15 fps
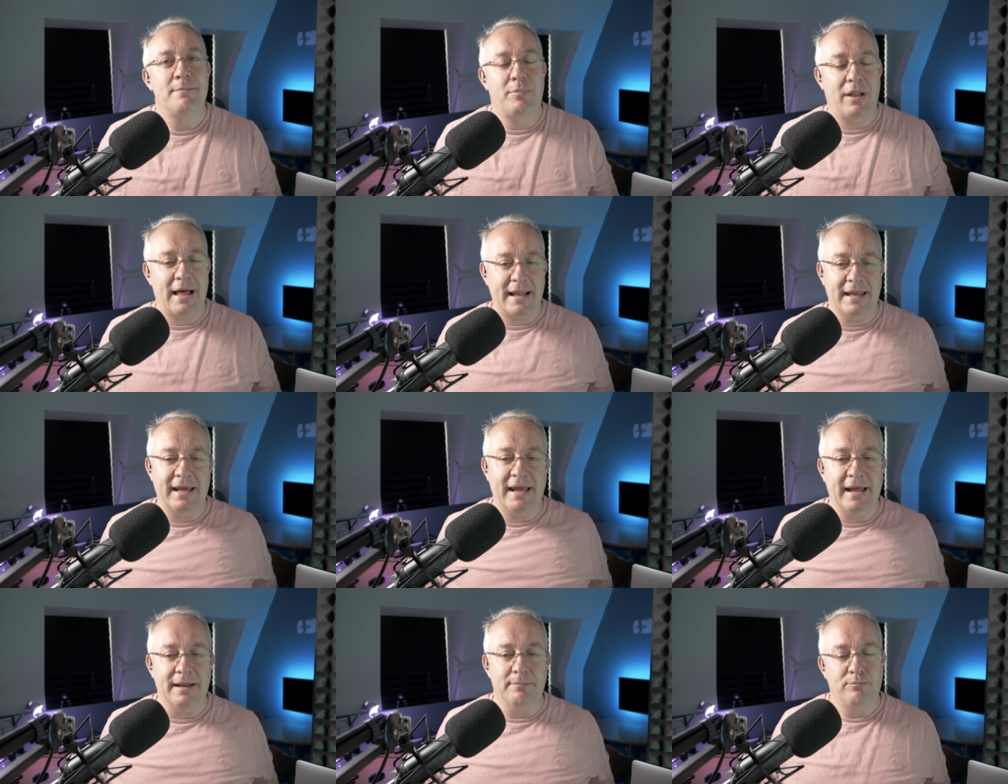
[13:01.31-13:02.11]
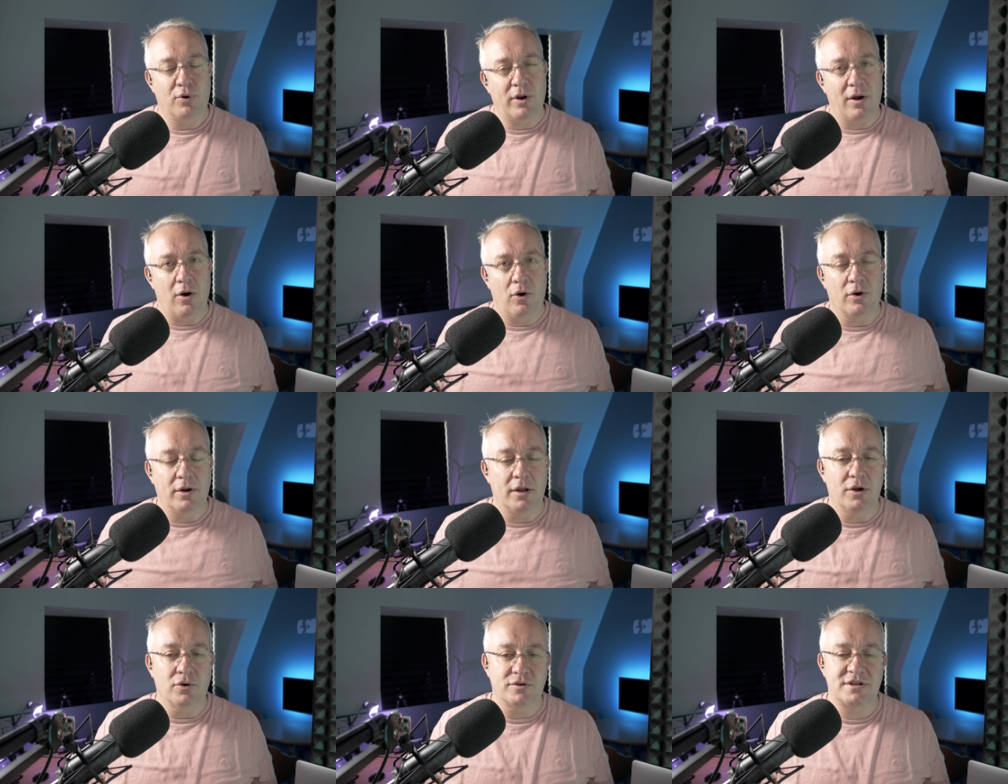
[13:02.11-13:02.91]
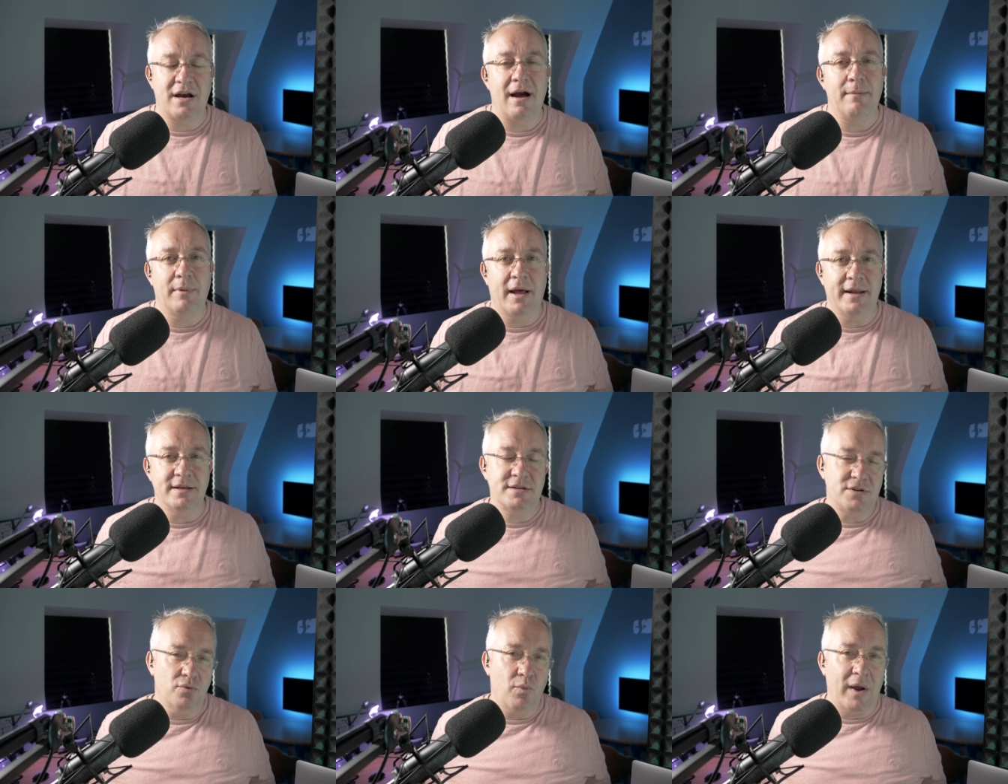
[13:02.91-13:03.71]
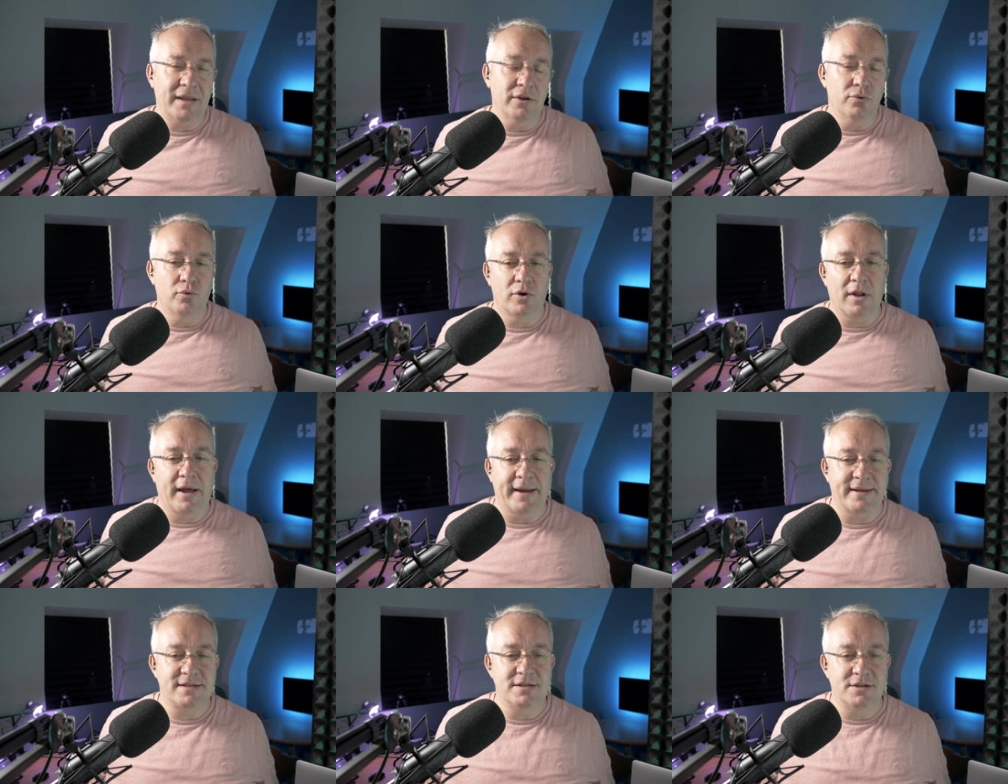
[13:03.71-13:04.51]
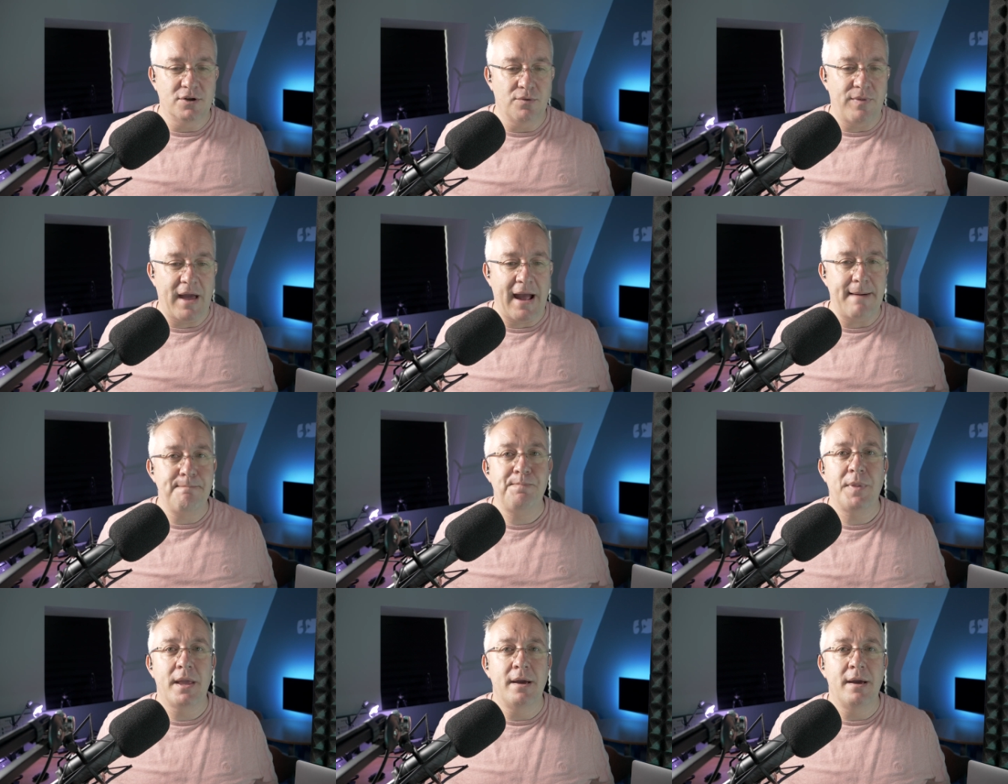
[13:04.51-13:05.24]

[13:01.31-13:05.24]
Plan it in, put it on your timeline as to when you would like to do that.